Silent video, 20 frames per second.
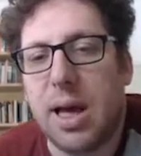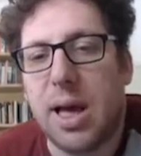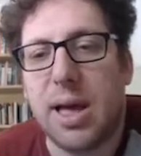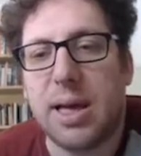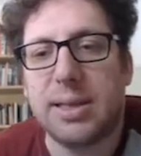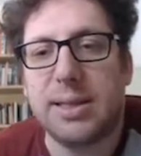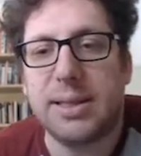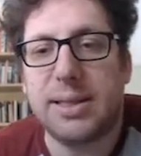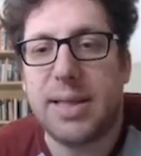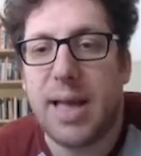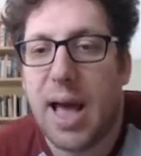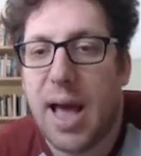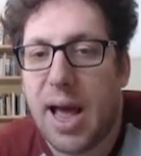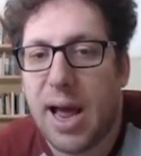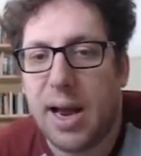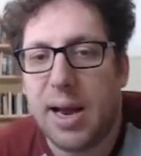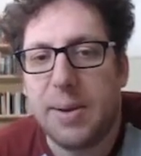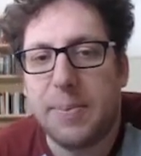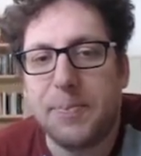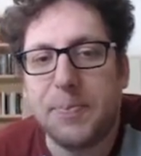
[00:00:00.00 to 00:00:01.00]

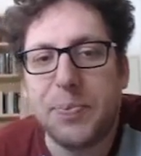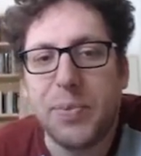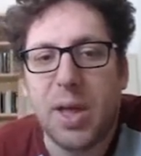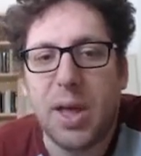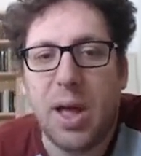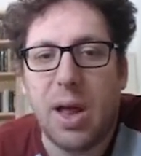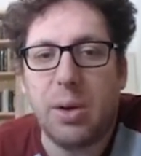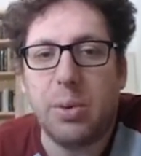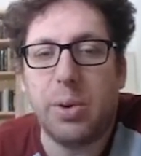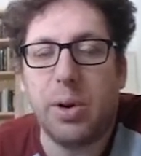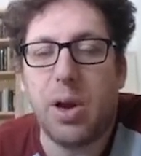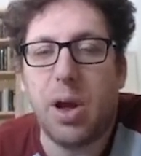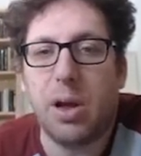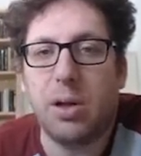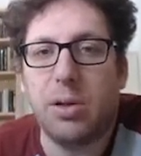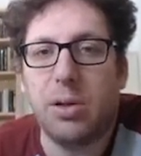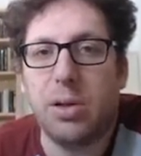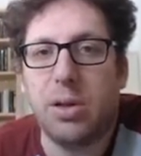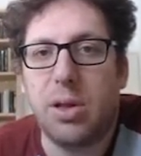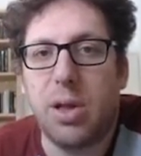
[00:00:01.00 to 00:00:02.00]
style. And we're
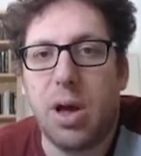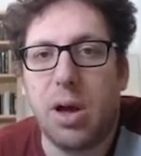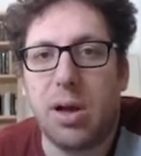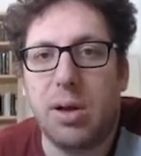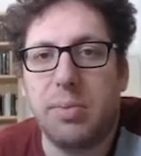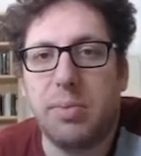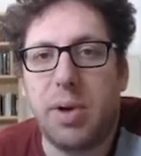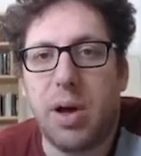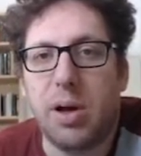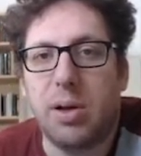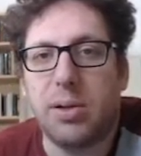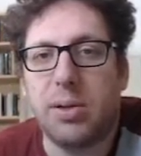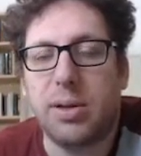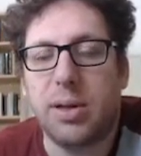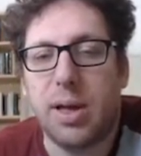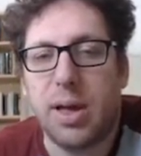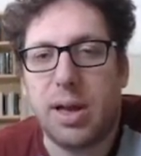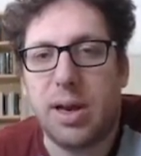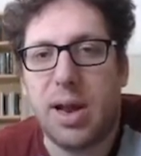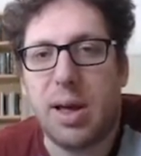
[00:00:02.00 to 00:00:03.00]
going to talk about
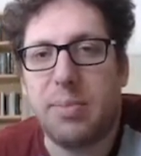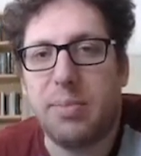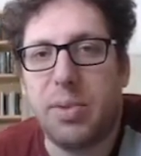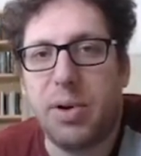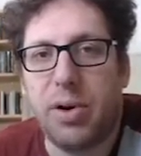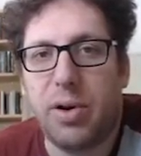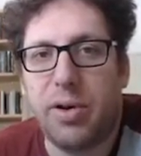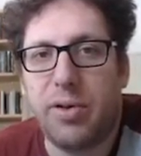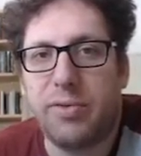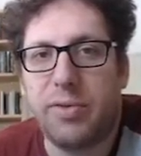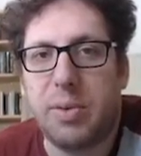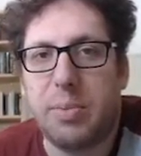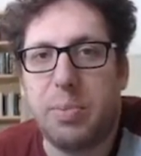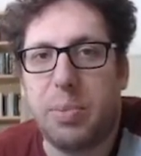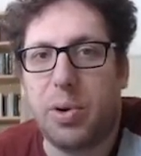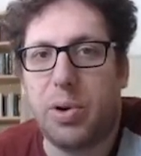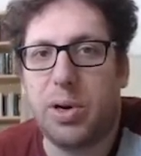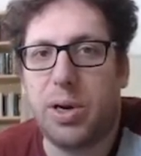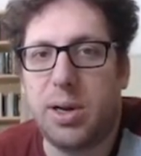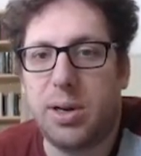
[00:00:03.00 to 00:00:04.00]
a number of
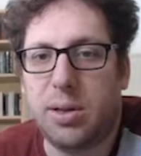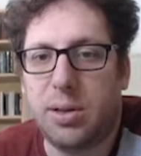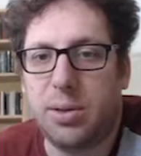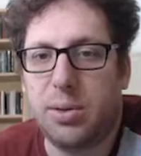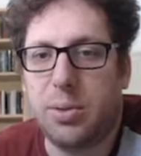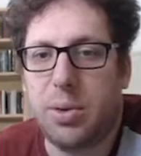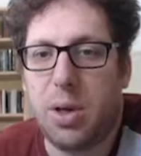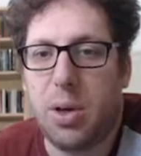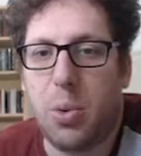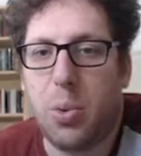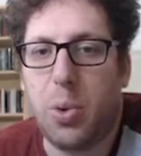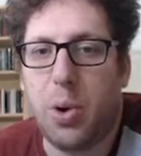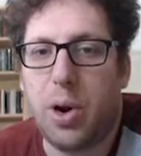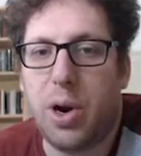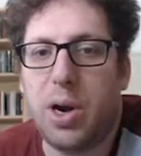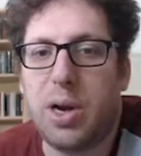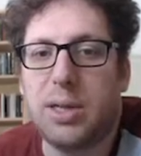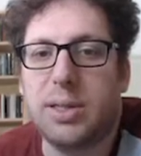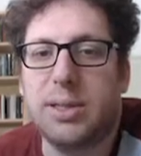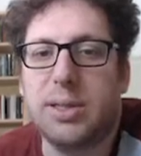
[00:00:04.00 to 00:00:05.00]
important
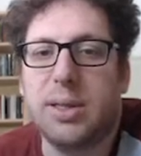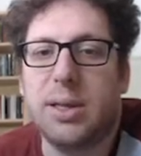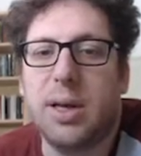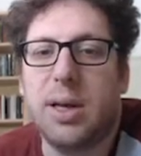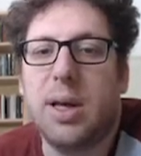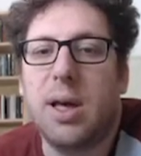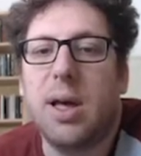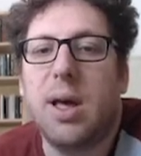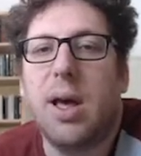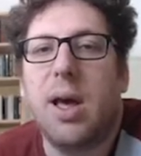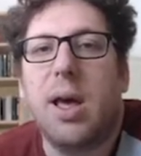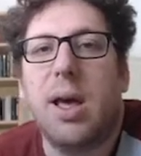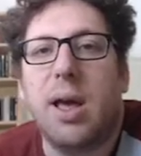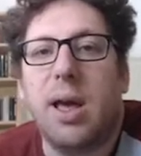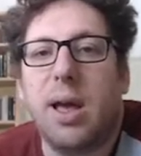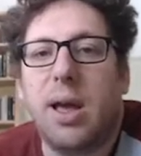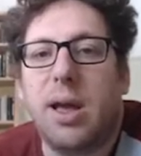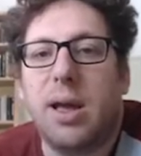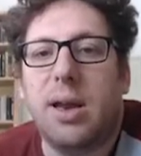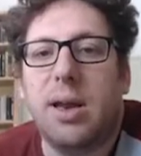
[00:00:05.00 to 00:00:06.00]
words
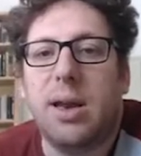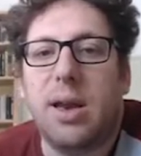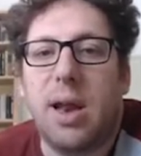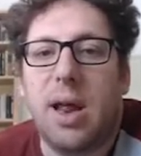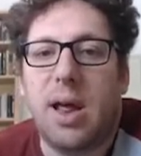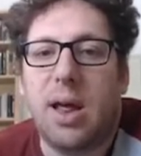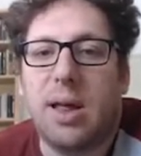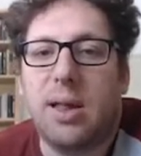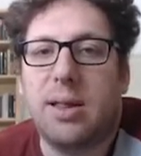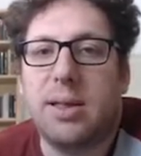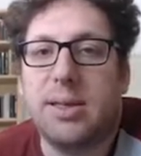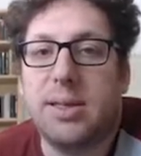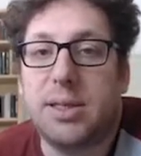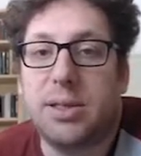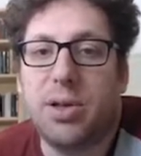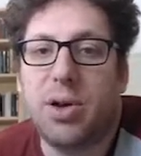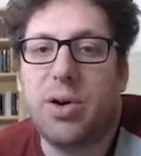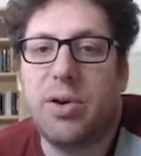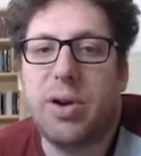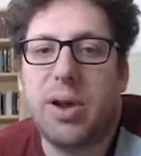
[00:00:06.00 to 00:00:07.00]
in the
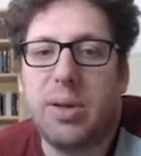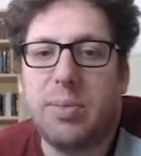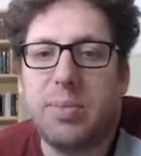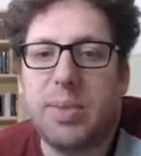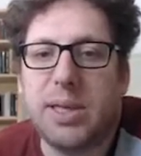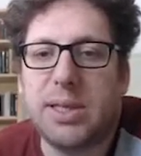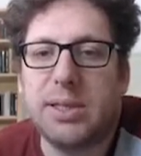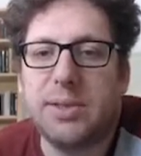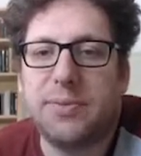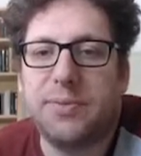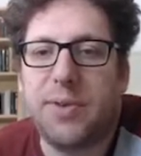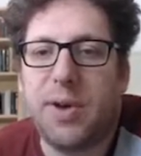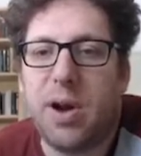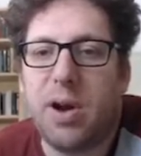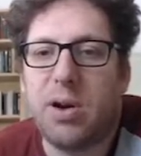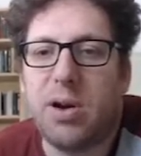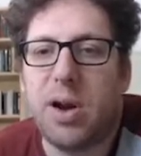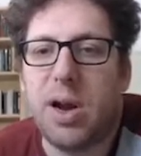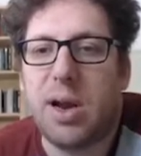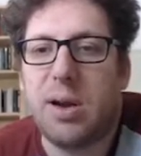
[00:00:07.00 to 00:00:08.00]
story Miss
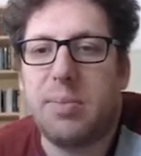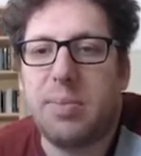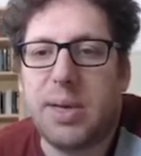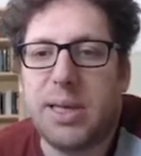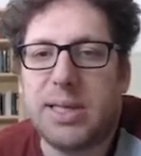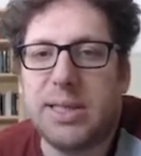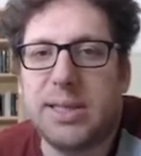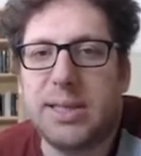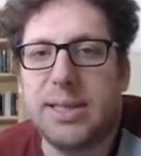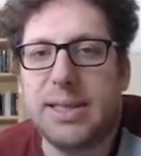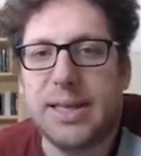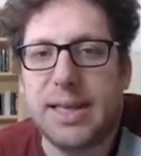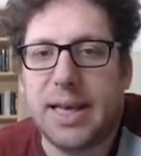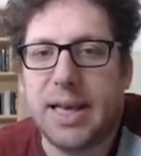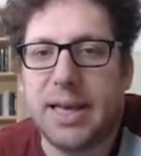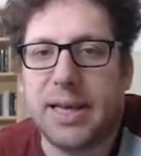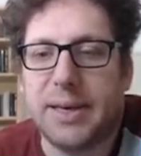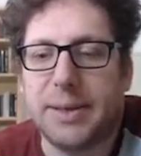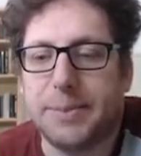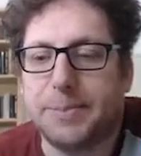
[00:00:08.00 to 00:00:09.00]
Furr and Miss
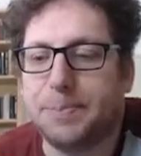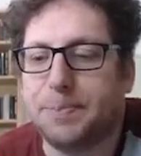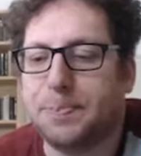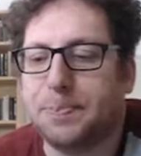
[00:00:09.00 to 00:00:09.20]
Skeene.